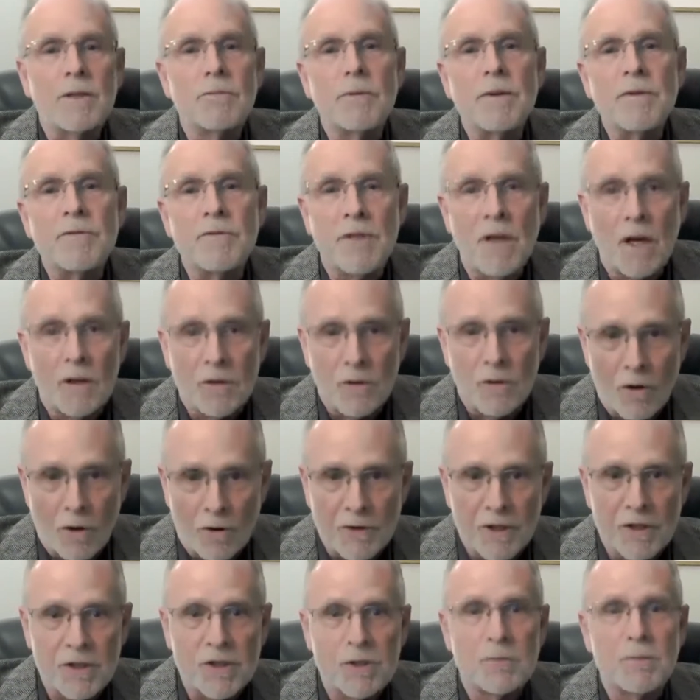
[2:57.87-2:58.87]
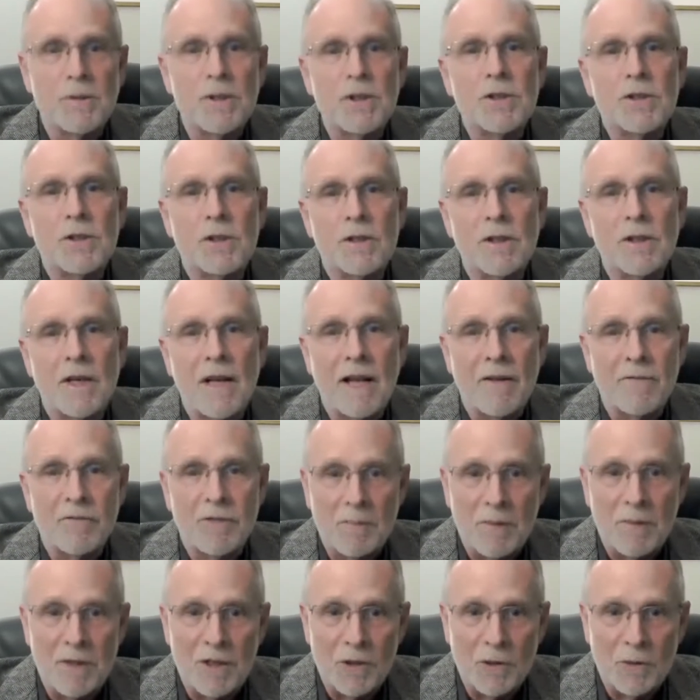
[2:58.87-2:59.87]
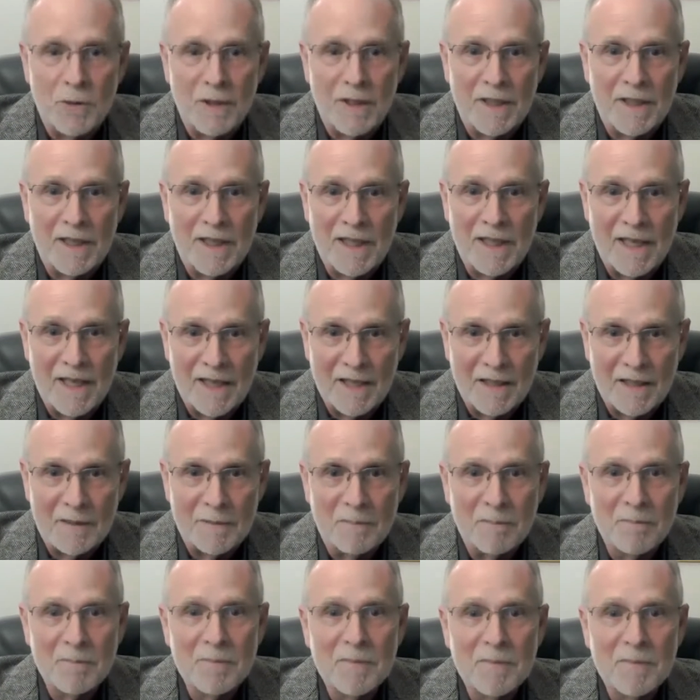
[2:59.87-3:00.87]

We've done all this. We shouldn't have to be doing it again.